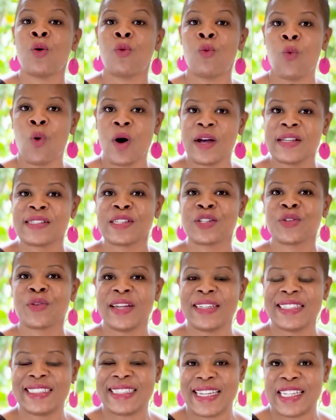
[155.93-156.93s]
WAS
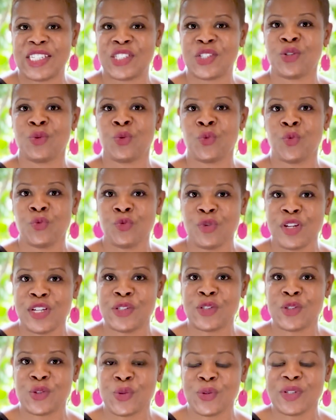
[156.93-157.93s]
Accreditation
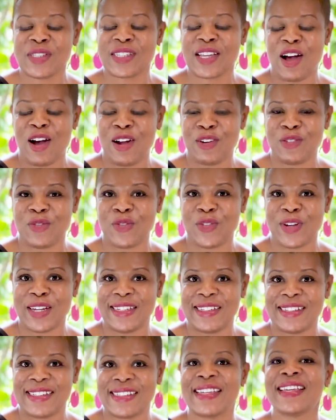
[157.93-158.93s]
Resource
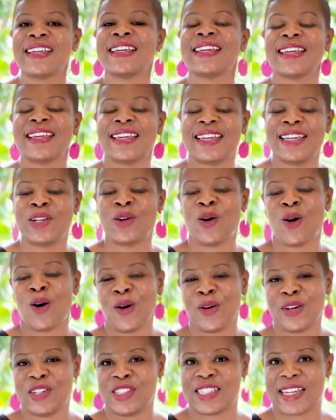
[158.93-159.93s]
Conference in
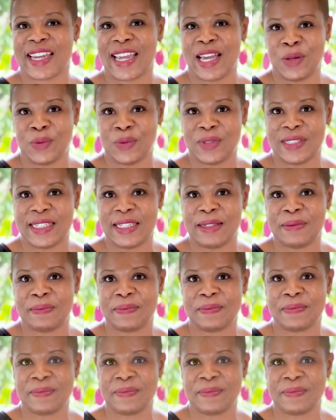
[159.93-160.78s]
Orange County.